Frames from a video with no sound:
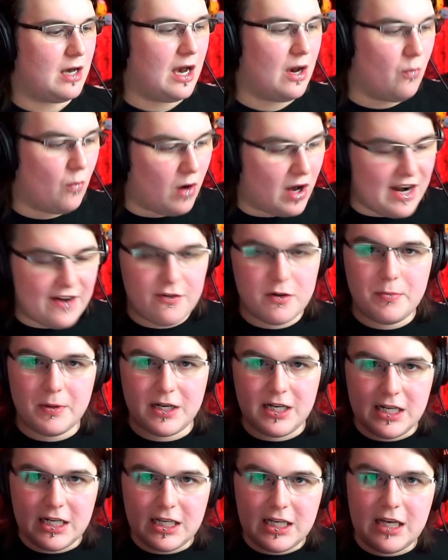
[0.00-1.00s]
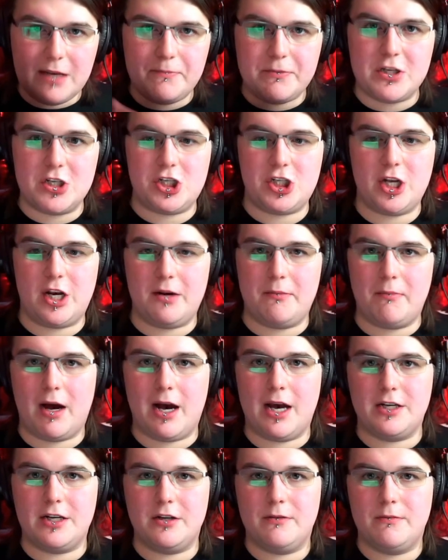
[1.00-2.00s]
I want everybody to keep this shit in
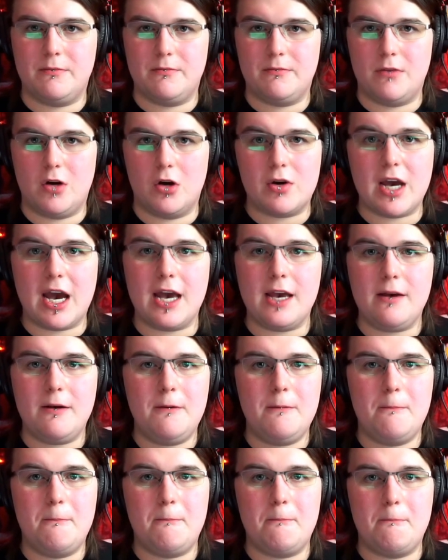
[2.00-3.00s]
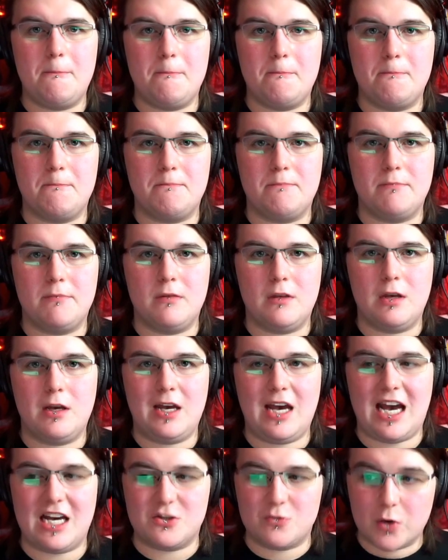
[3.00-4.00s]
mind, okay?
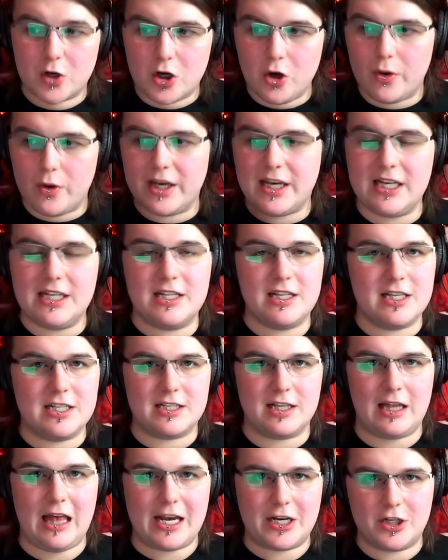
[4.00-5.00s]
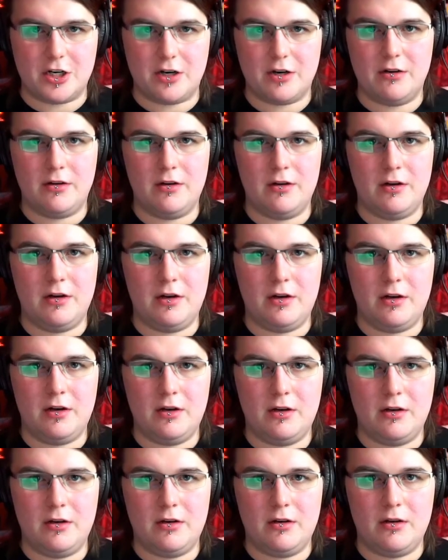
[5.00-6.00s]
As we're going into this election,
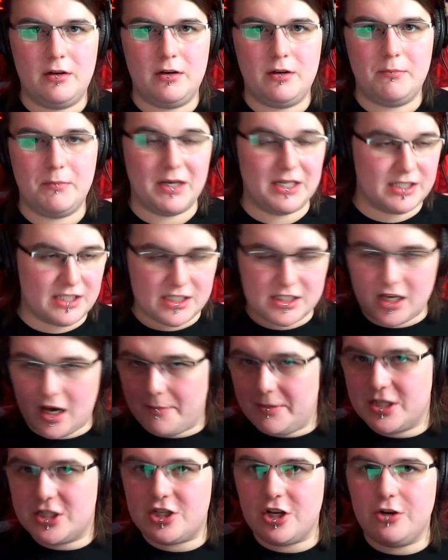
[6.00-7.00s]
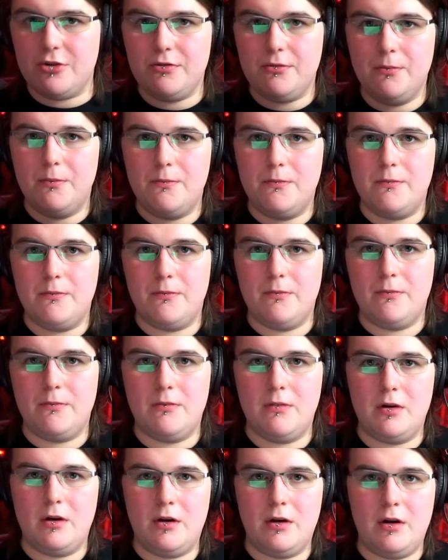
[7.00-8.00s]
because it's coming soon.
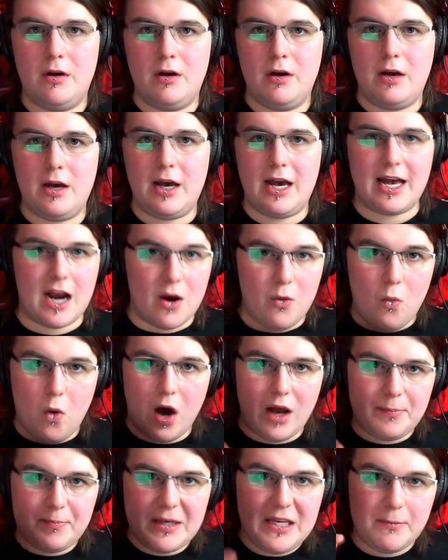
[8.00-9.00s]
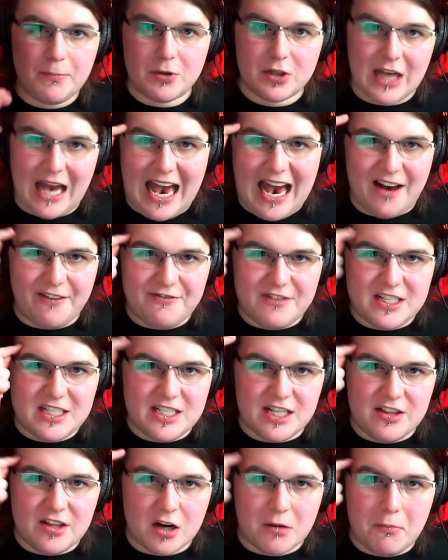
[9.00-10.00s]
And I want people to have
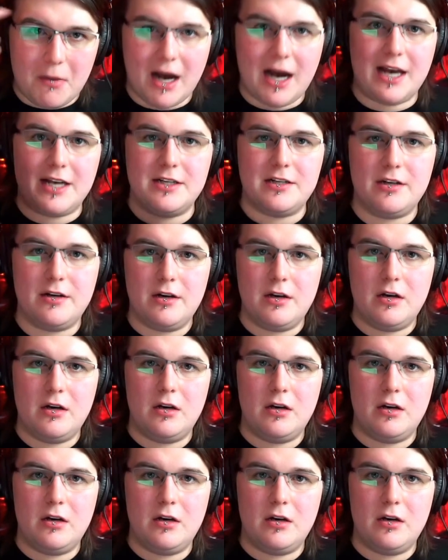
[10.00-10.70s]
this in their mind,